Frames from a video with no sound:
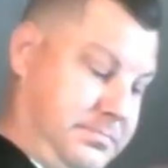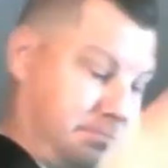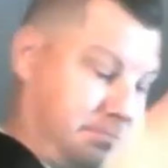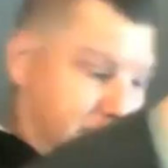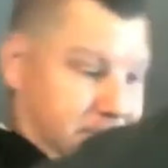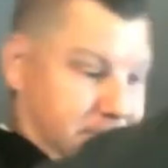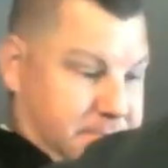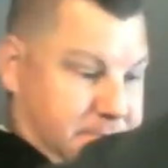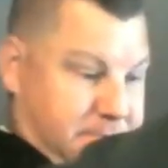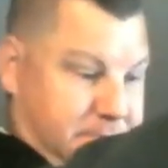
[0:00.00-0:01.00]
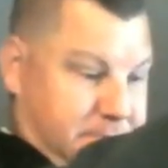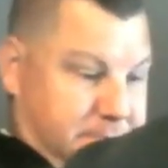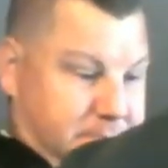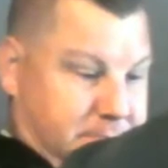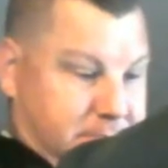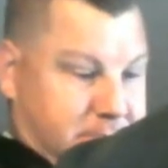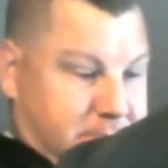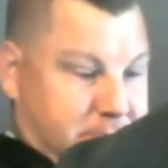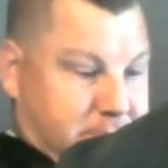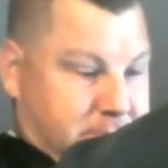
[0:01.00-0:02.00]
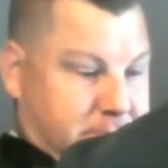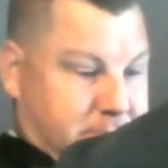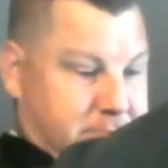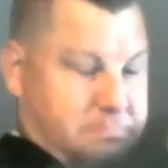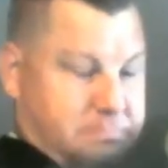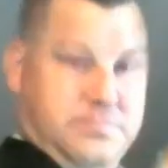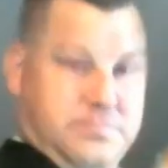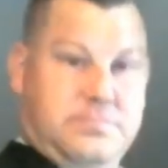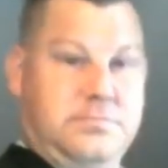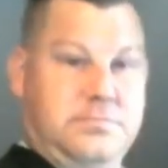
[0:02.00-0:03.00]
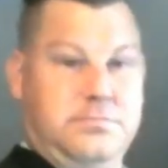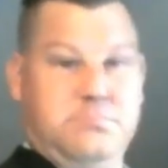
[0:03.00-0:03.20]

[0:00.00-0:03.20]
Nothing is said.